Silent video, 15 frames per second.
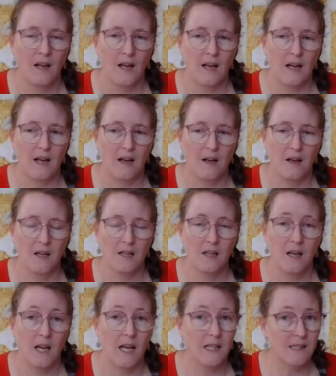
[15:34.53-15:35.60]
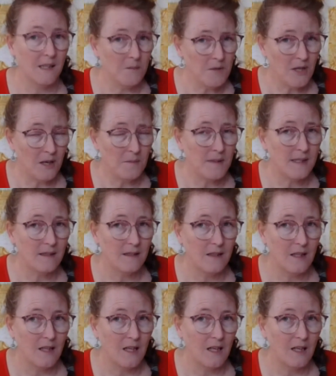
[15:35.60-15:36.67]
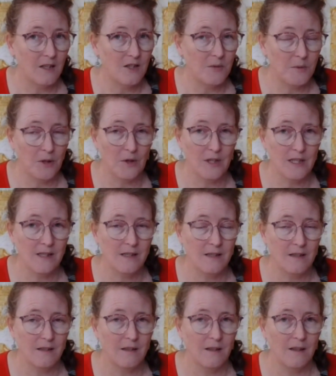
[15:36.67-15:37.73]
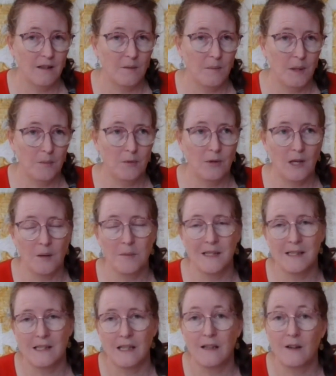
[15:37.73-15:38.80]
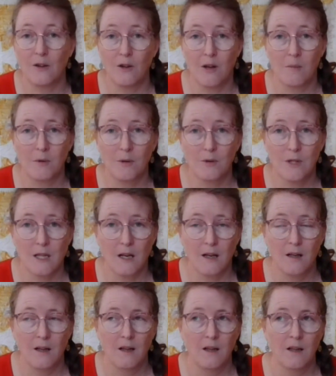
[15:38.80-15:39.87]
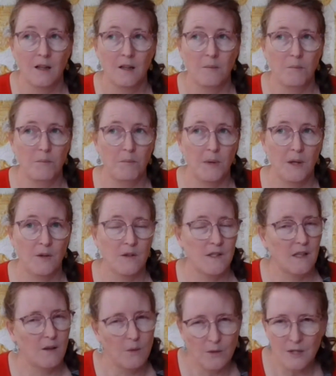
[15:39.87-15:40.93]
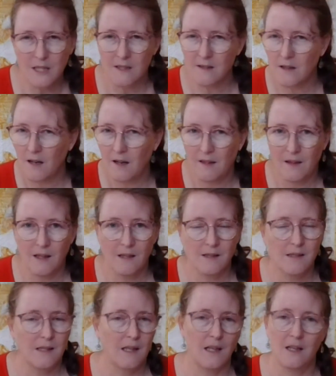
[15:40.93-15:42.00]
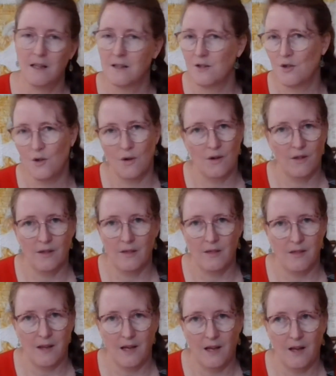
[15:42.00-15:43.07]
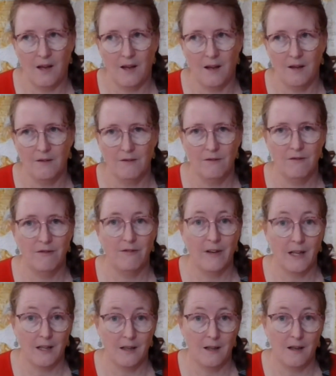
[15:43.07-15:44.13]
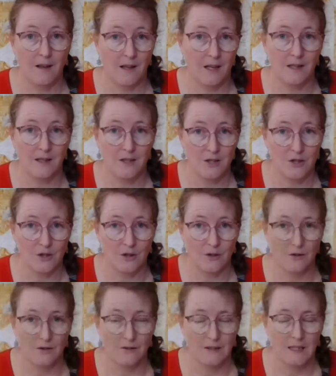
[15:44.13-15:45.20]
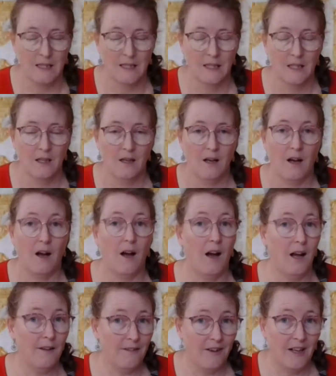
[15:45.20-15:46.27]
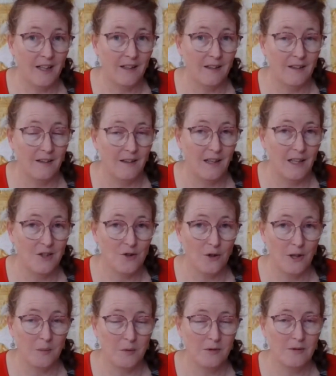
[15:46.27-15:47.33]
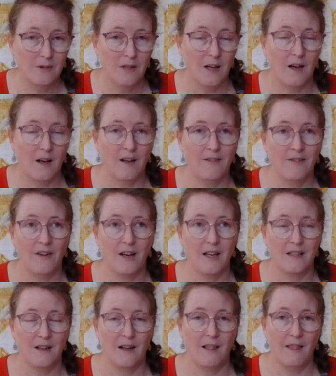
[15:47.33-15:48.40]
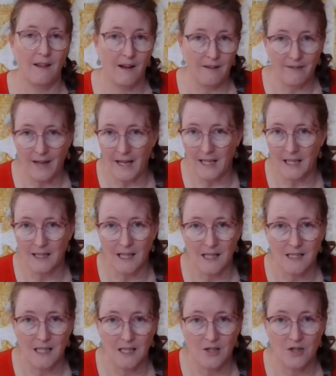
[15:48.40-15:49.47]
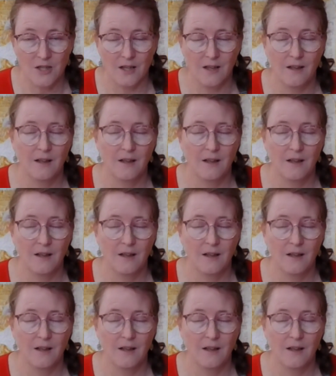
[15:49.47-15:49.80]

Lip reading: And sometimes, to be honest, people come and see a long arm quilter because the quilting side of things is not their fun thing to do. I find it enjoyable. I find I love adding that texture,